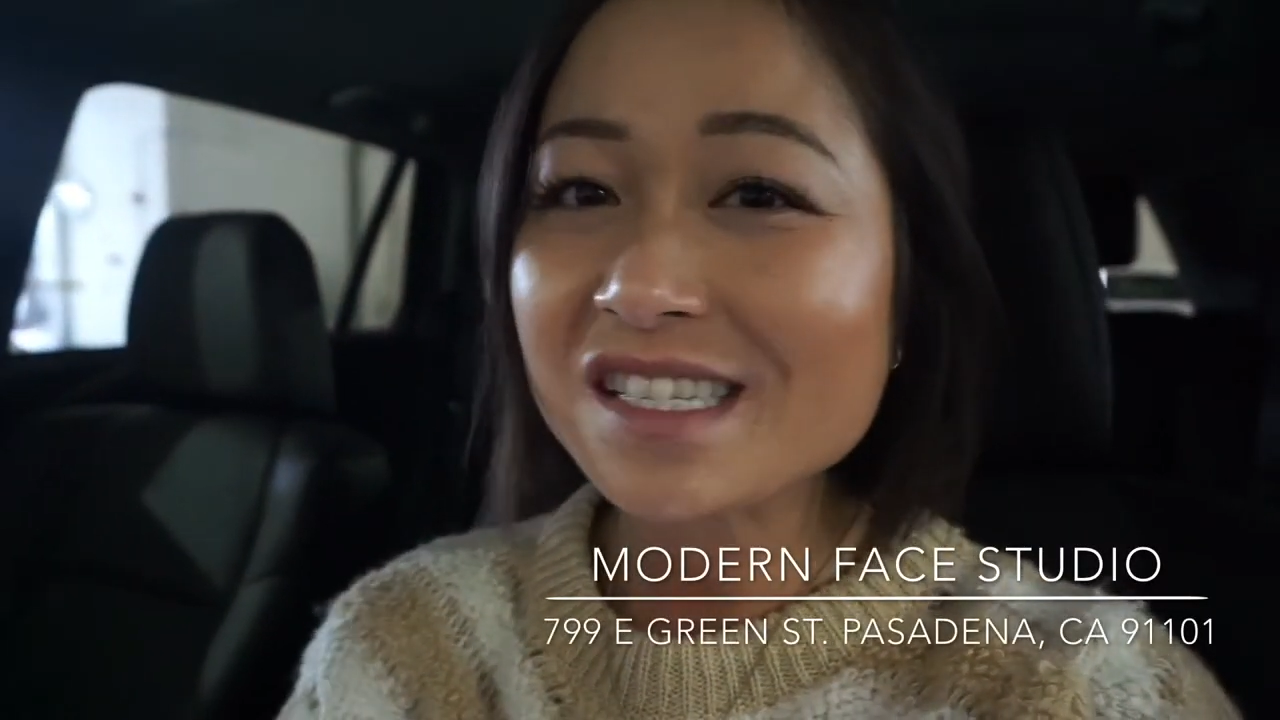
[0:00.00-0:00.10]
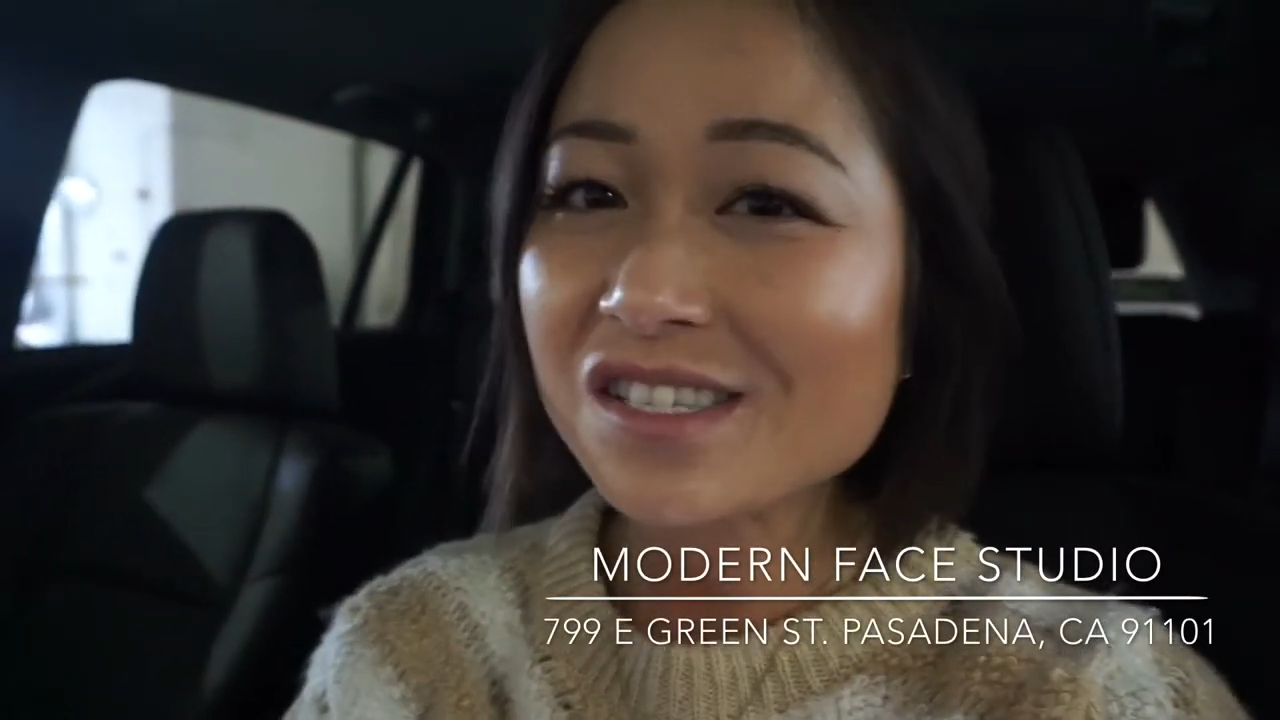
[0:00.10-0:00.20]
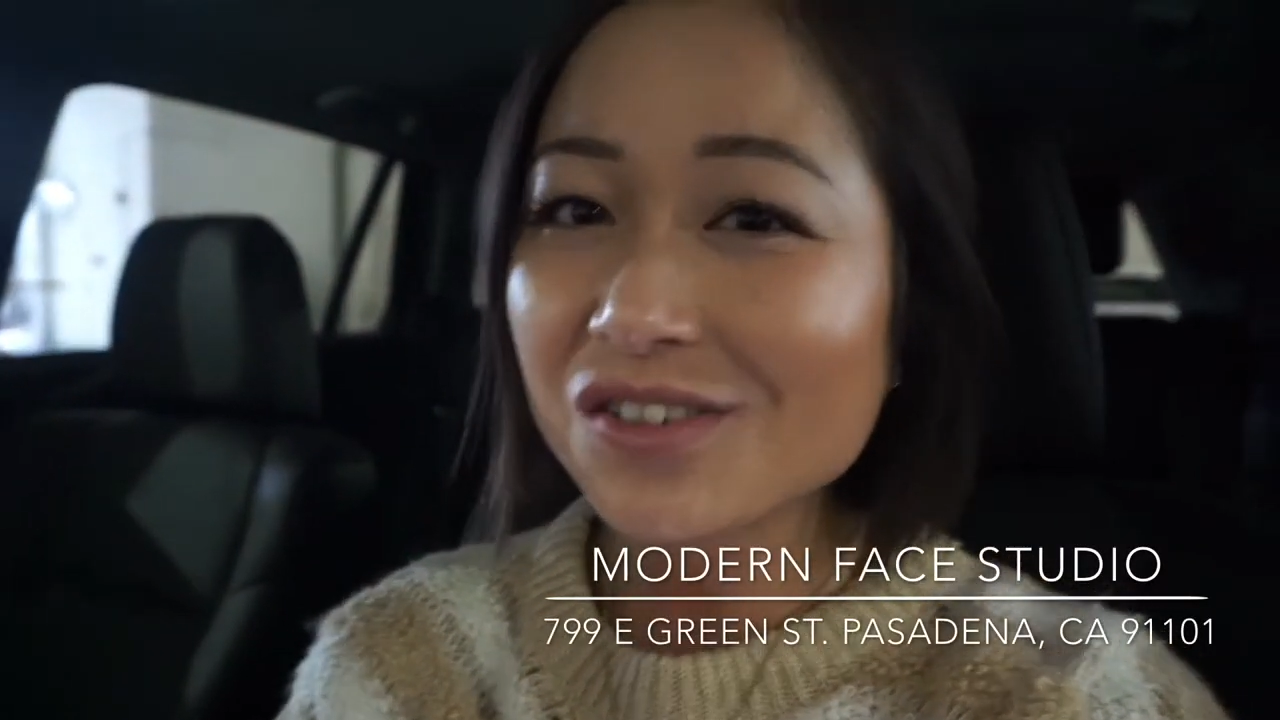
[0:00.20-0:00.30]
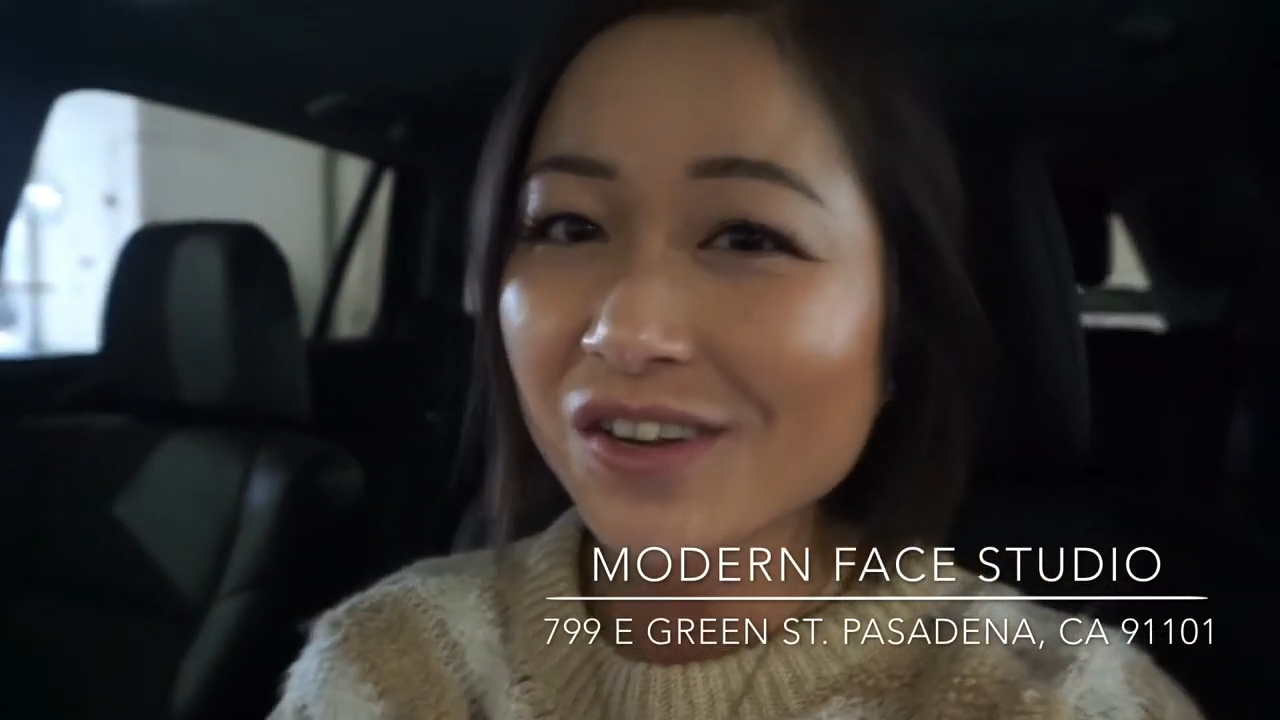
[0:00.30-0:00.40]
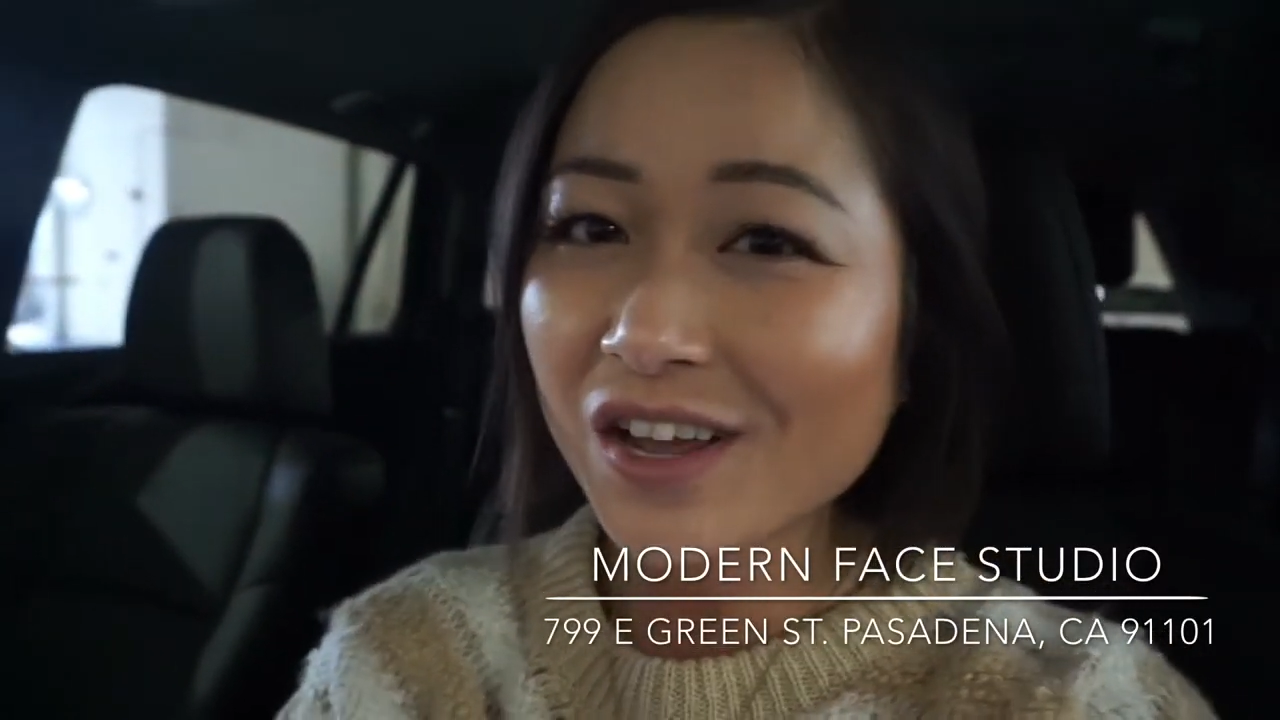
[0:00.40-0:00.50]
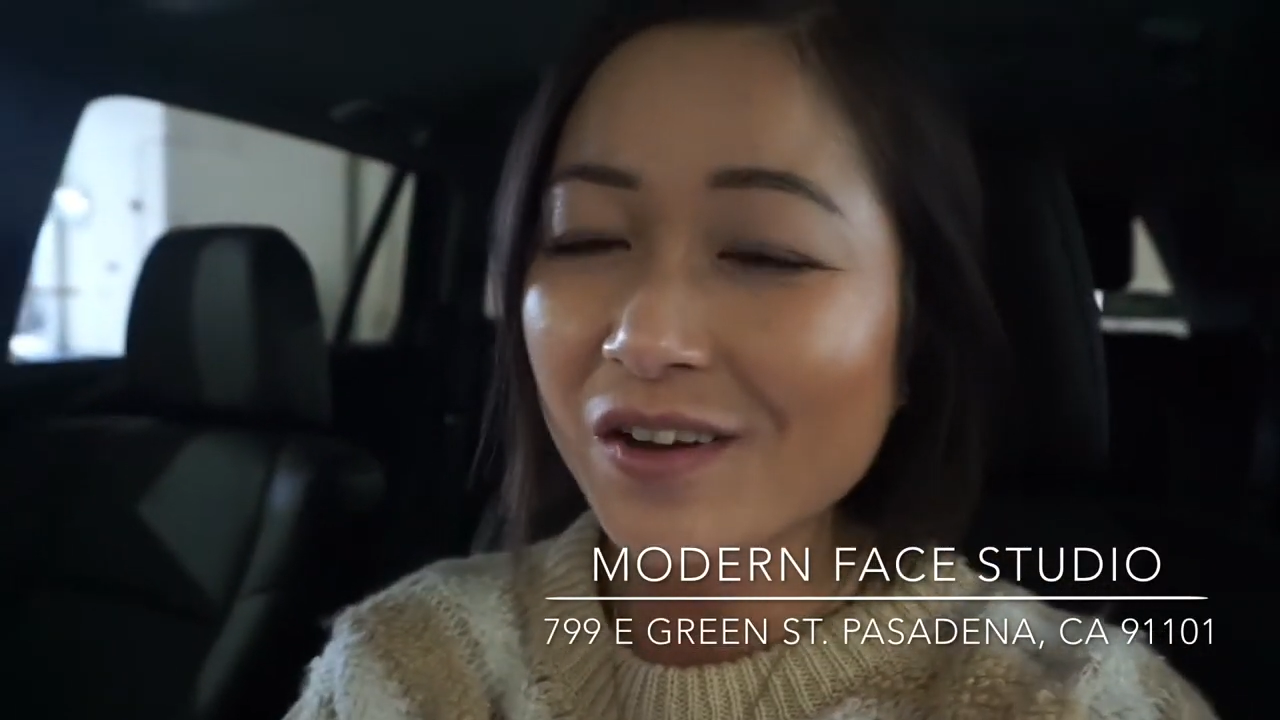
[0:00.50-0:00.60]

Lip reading: Studio